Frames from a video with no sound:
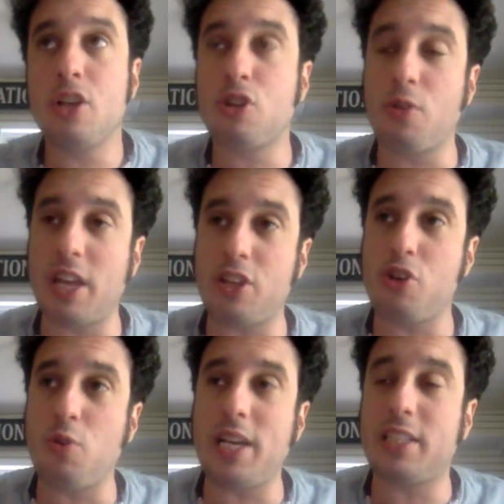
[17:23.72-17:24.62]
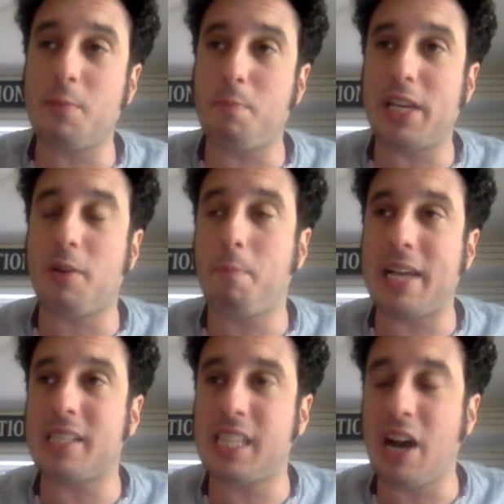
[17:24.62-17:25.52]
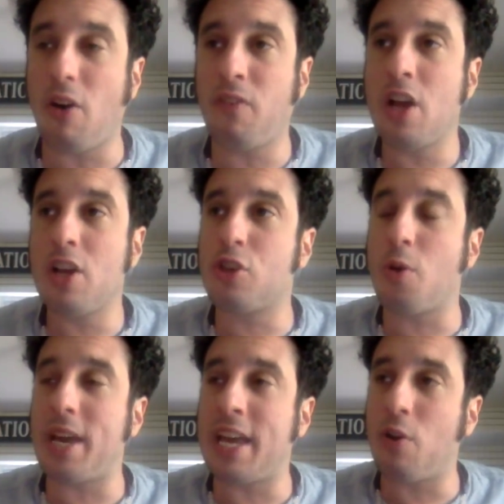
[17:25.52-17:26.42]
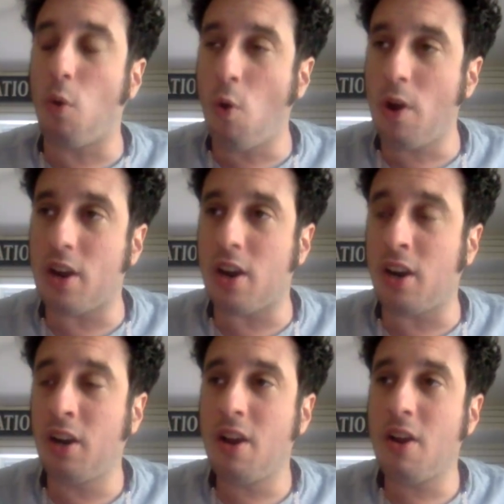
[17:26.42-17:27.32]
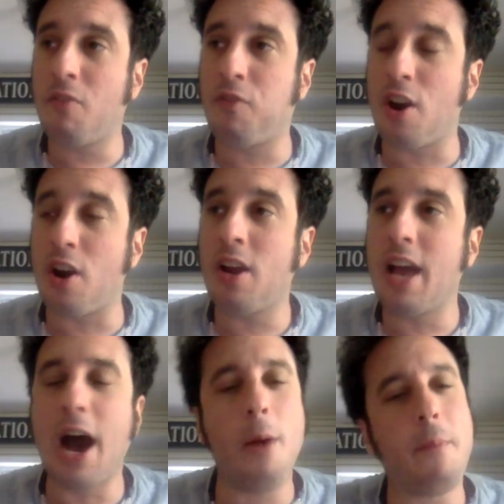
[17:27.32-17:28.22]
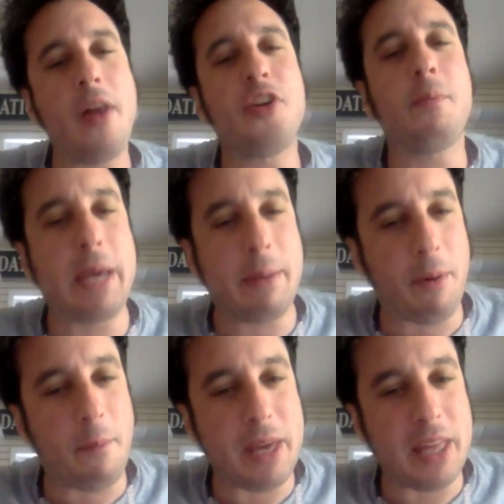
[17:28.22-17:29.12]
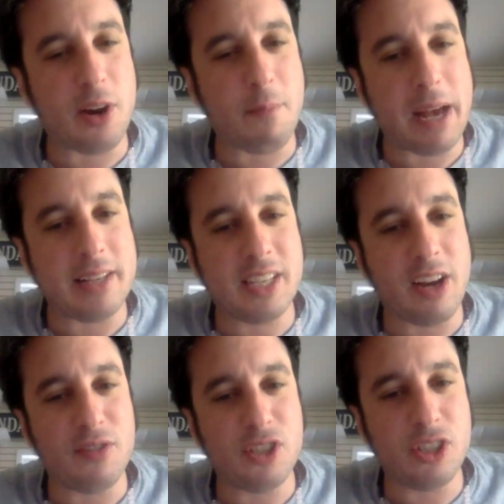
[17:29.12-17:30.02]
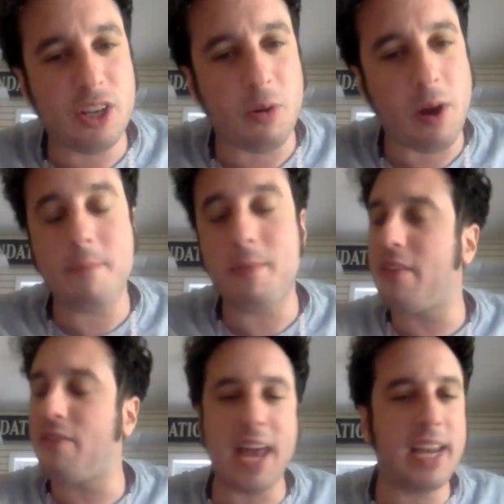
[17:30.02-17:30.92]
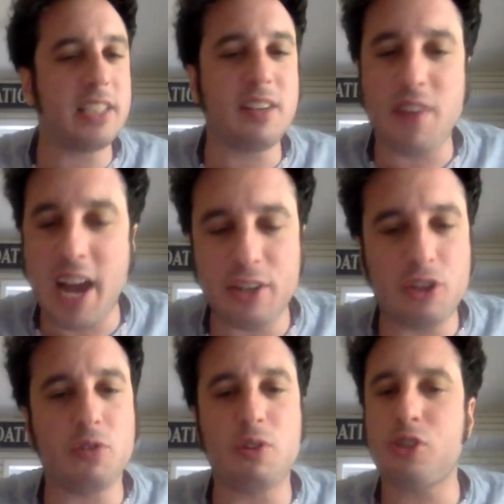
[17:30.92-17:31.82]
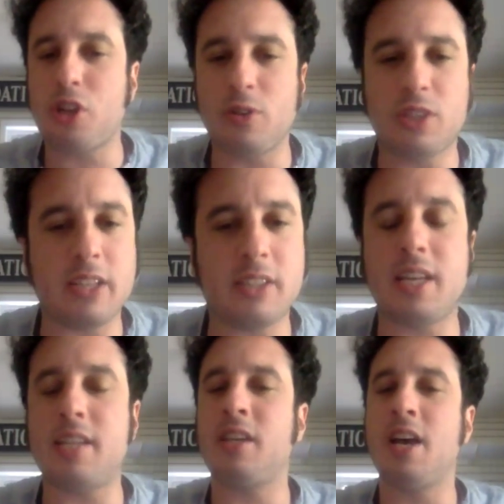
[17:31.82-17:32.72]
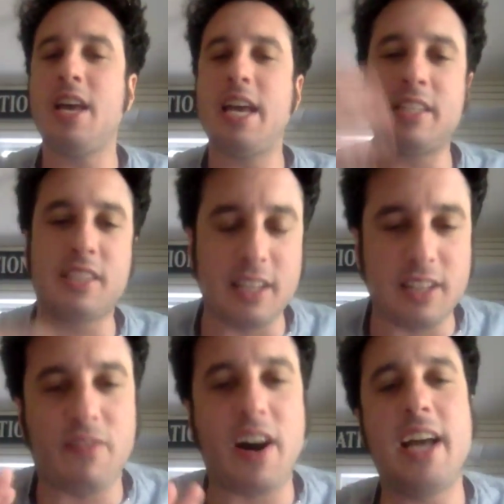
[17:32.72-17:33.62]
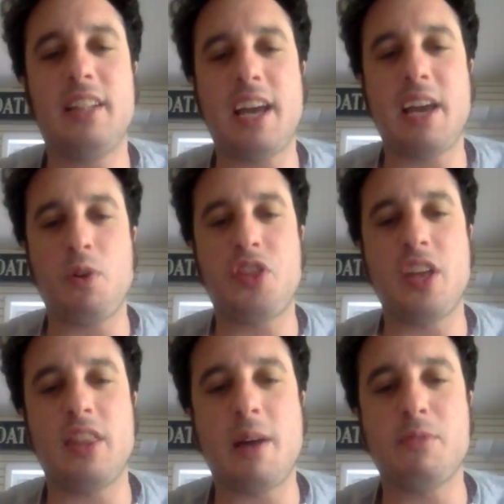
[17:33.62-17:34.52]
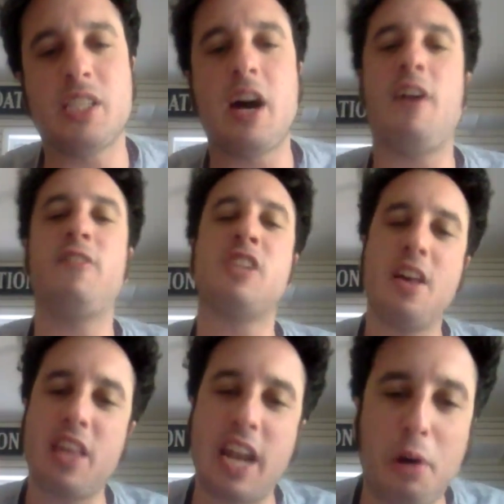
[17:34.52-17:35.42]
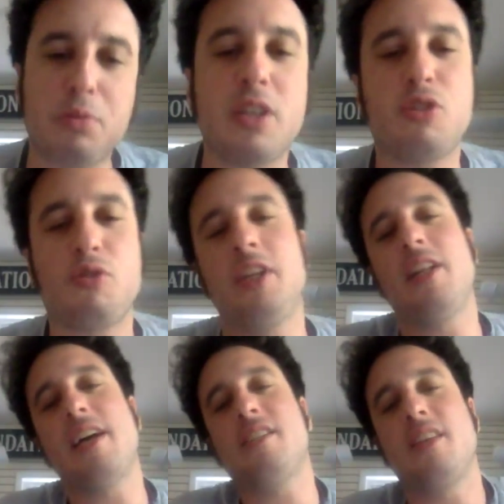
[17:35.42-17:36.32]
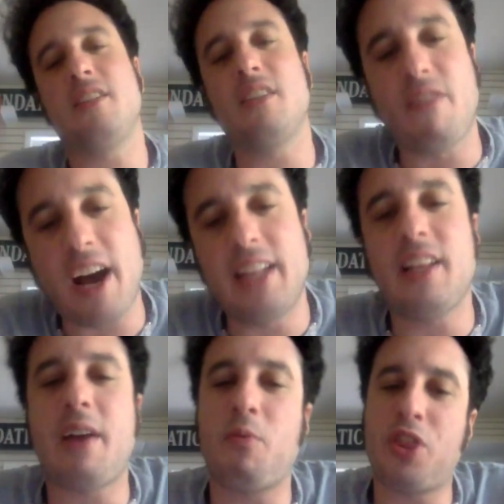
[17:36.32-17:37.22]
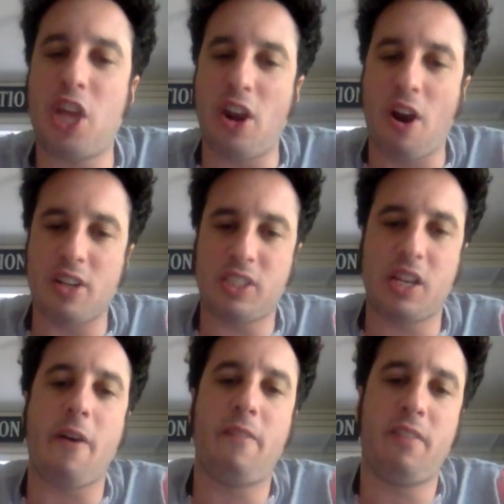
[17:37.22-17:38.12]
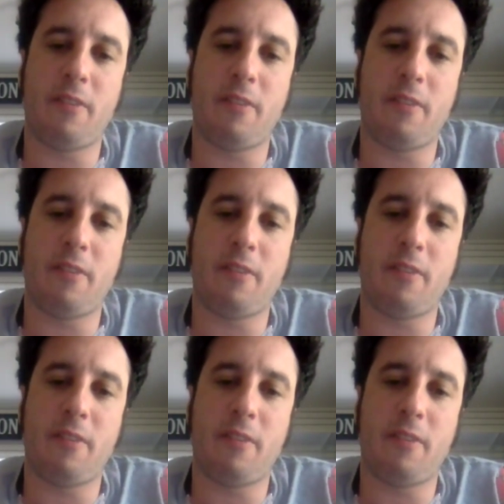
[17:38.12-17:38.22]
So then you need to be your best self. So in order for help other people be their best selves too. I mean, if any divine guru shows us, it's the divine light within themselves that helps us realize the divine light within ourselves.